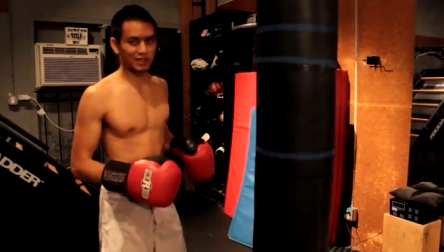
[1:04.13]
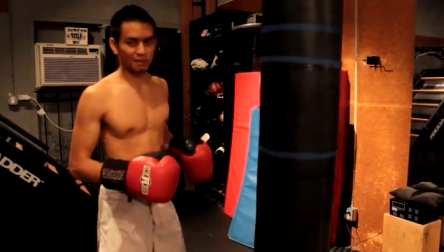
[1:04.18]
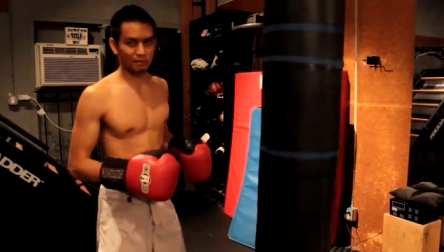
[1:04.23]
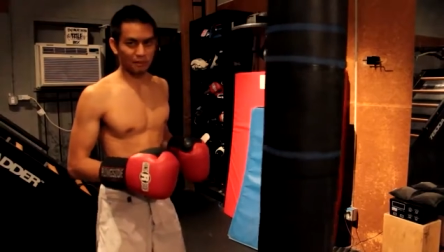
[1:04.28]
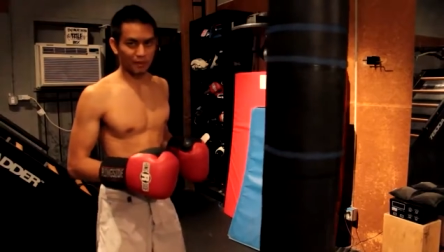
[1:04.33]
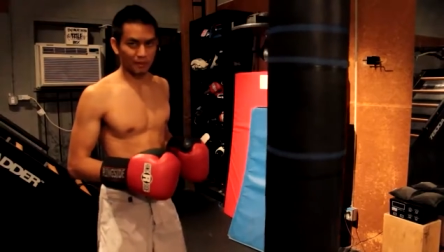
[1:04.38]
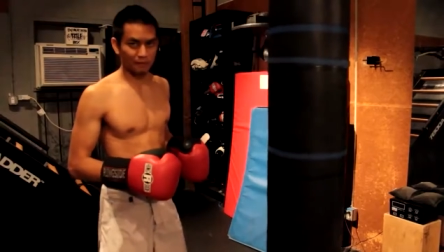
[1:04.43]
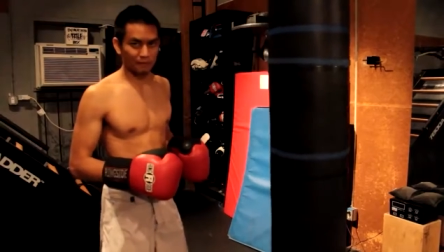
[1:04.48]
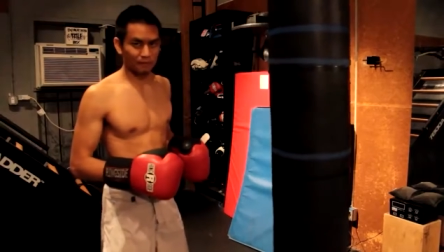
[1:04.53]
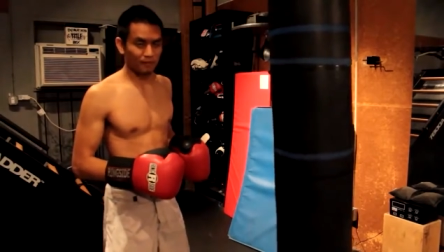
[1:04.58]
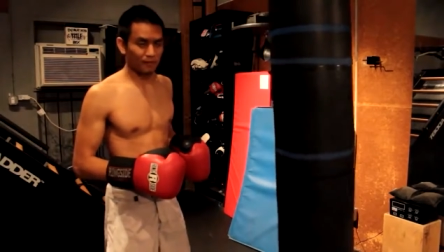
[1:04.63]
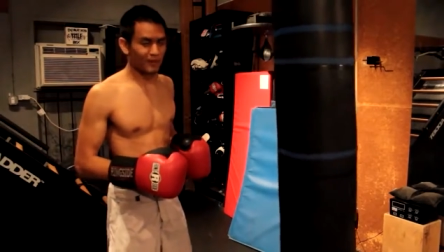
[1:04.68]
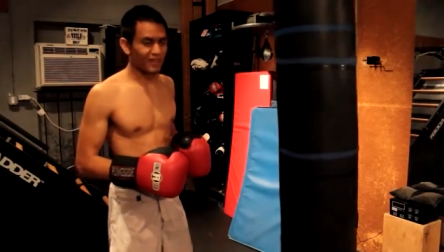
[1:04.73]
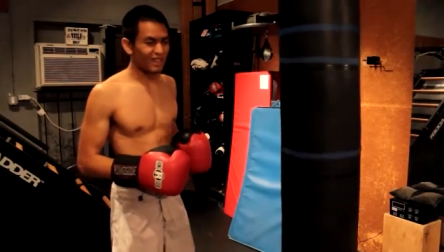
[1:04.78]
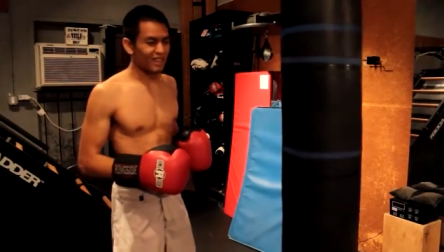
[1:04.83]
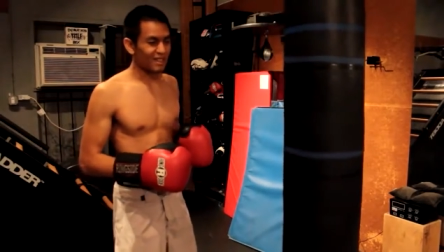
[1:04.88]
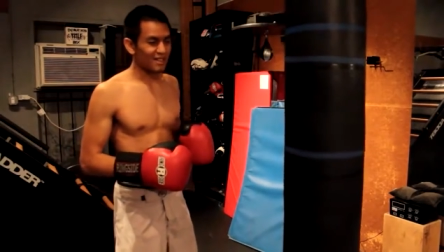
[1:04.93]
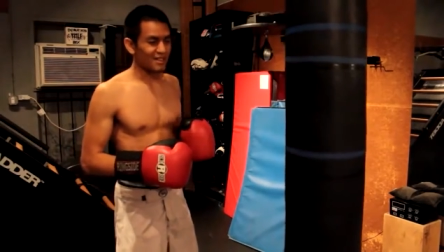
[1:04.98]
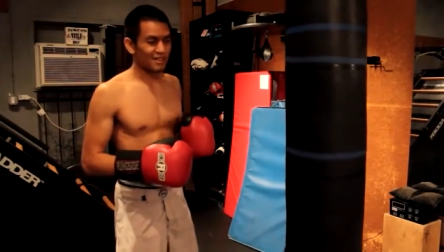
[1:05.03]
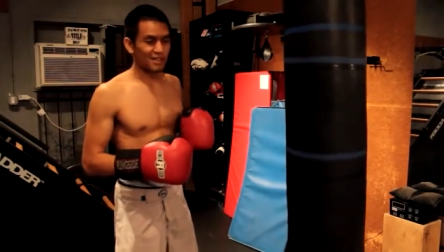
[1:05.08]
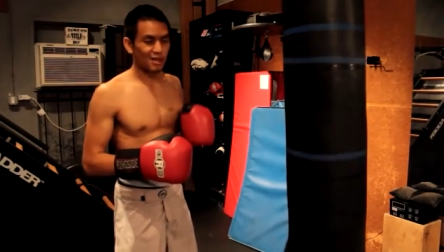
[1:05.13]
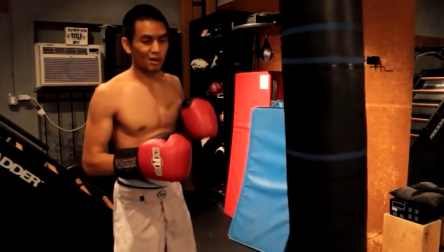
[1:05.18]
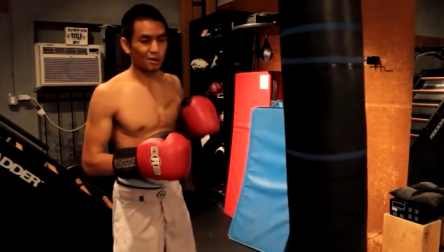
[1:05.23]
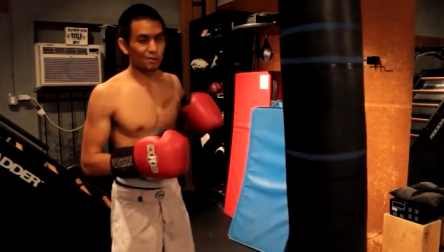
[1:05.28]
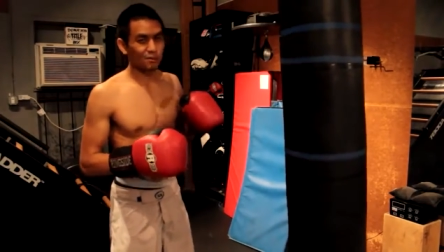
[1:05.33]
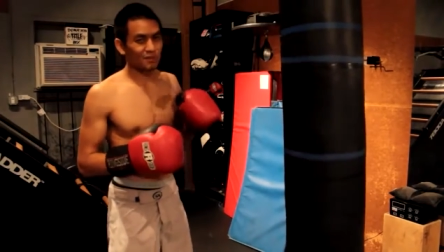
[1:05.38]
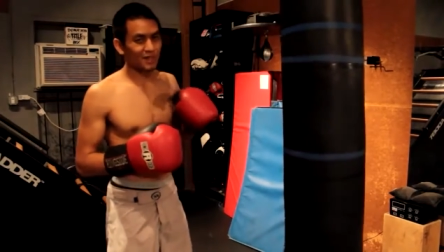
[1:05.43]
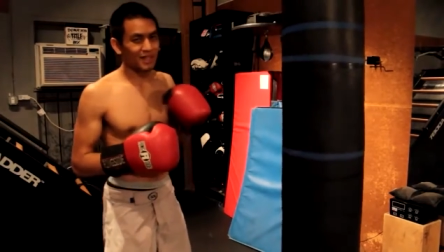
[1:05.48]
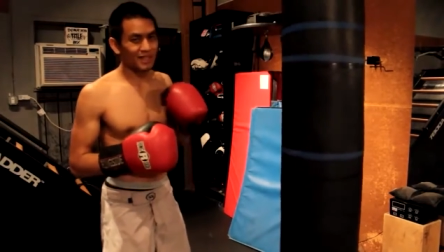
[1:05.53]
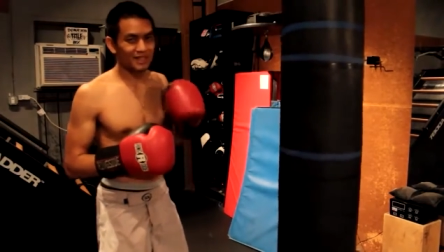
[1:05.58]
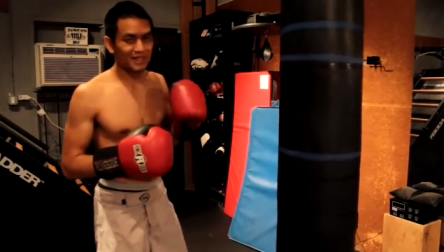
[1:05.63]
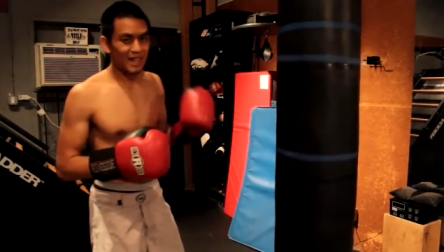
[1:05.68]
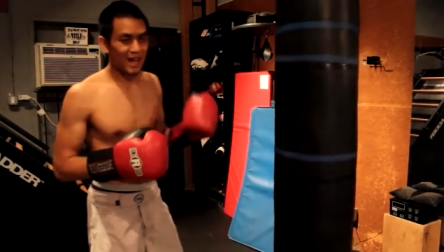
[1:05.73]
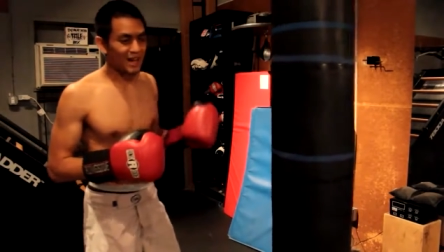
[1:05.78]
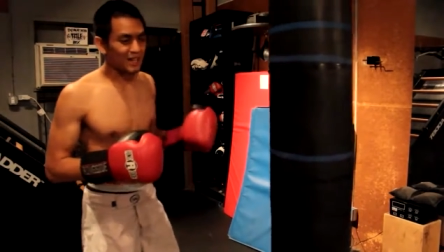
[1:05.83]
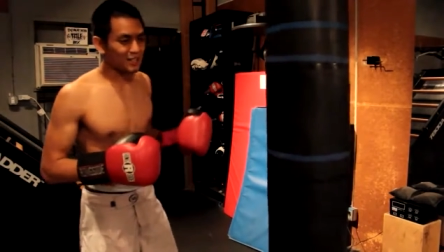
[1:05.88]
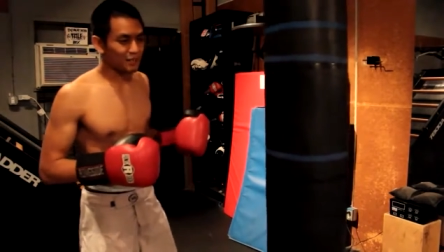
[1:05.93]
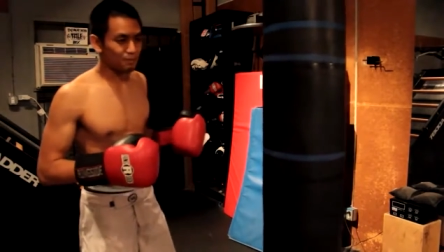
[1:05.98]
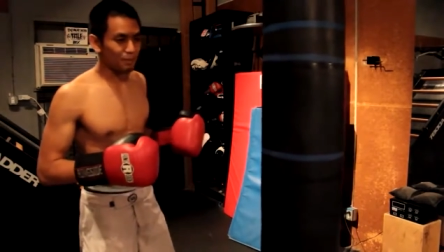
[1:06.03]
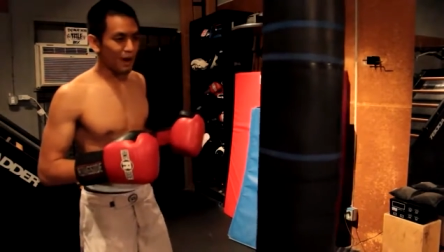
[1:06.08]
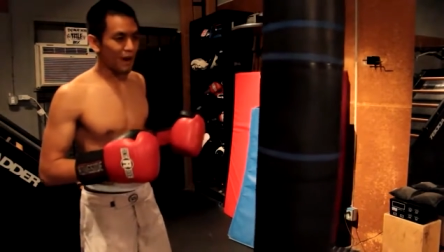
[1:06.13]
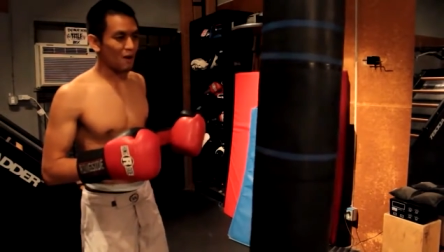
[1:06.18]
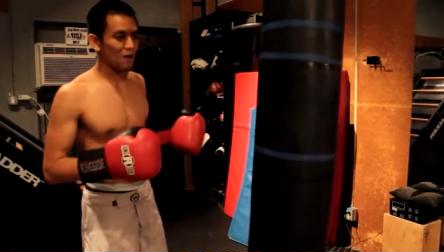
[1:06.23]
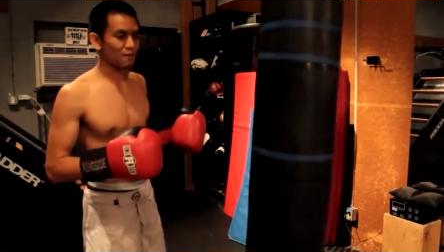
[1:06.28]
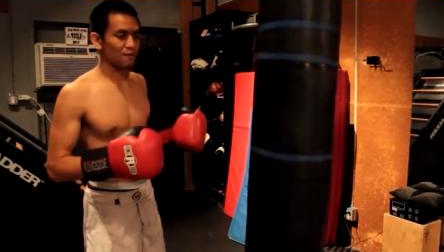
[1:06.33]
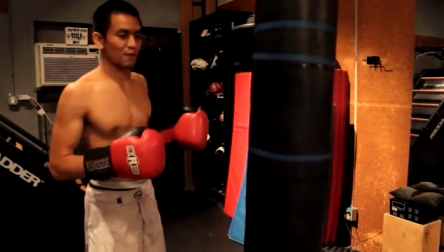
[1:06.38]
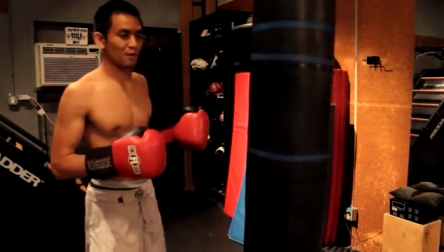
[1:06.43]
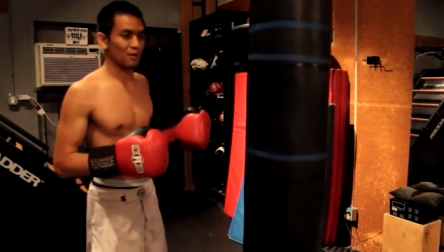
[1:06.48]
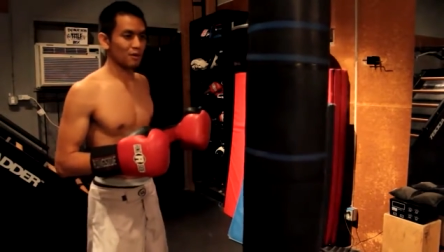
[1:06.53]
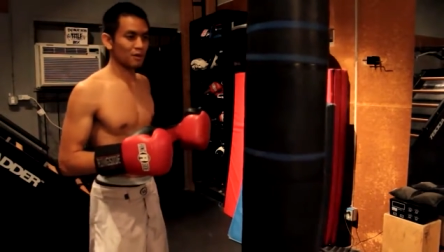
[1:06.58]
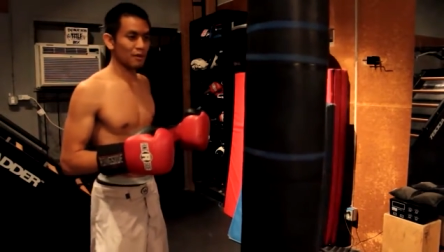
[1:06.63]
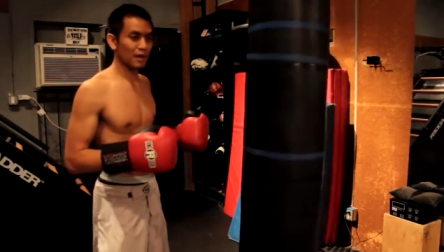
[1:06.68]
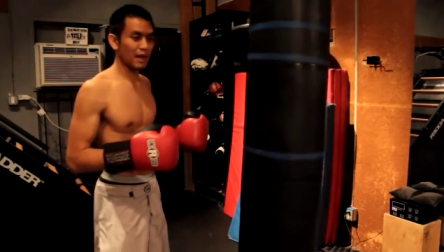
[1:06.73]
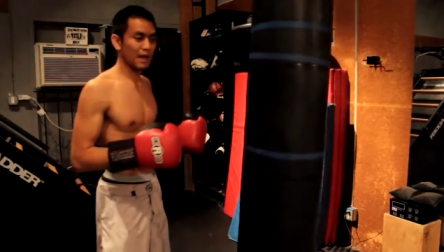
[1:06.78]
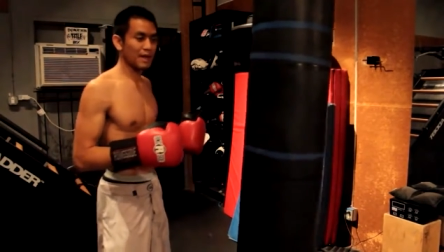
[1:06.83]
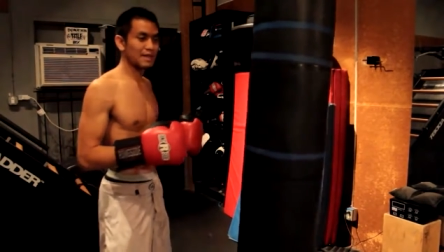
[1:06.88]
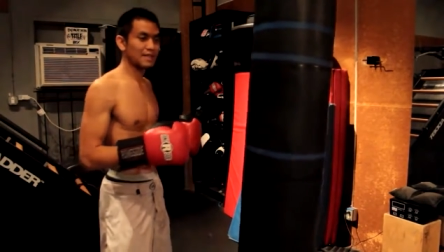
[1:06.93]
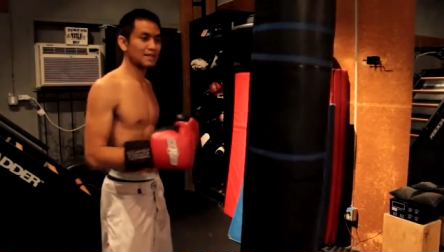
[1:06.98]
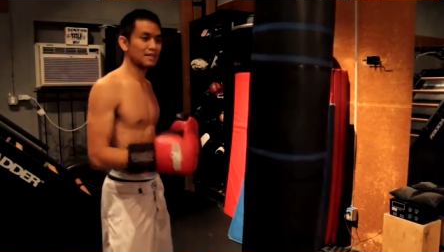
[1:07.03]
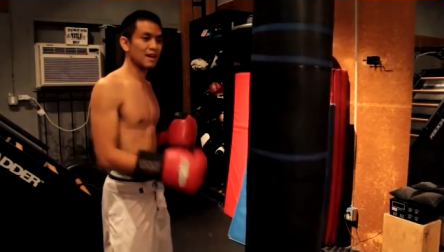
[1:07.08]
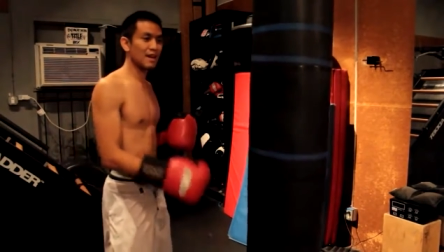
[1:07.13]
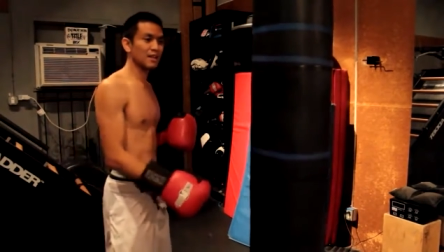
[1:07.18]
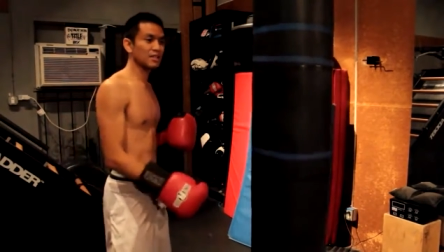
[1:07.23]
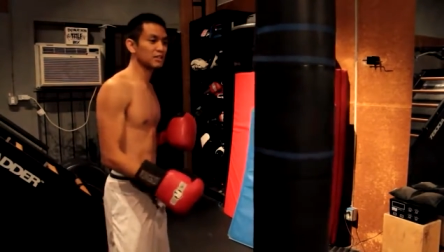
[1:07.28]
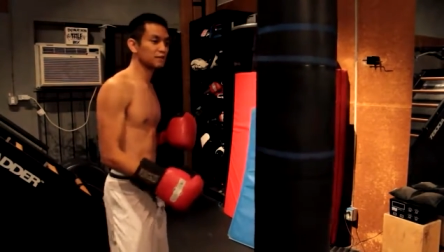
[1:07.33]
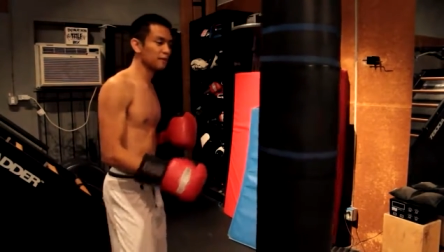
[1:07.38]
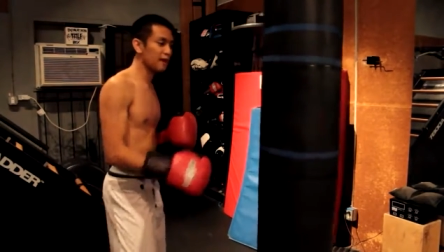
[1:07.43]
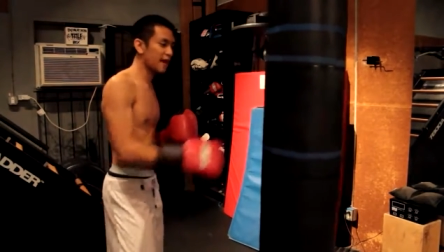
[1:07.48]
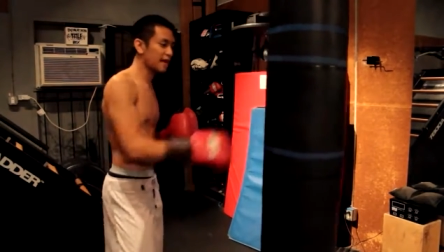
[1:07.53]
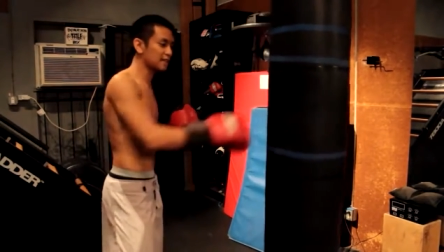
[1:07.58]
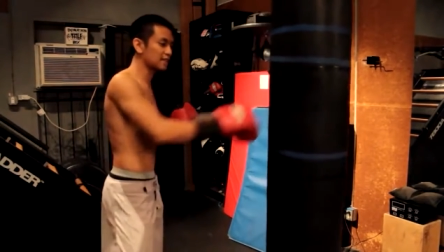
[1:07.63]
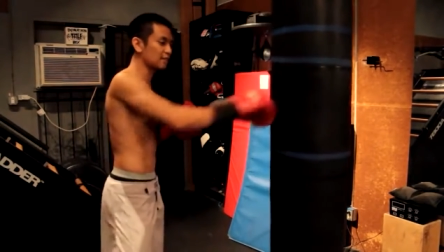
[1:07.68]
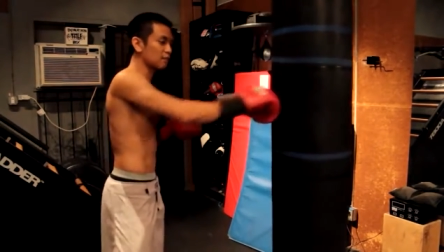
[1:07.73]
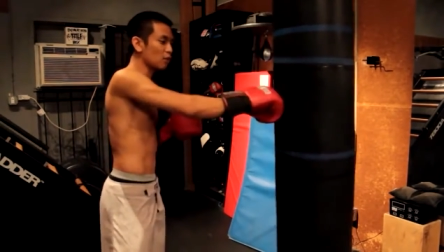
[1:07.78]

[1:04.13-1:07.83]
or something. So it's not as powerful and it's not as fast.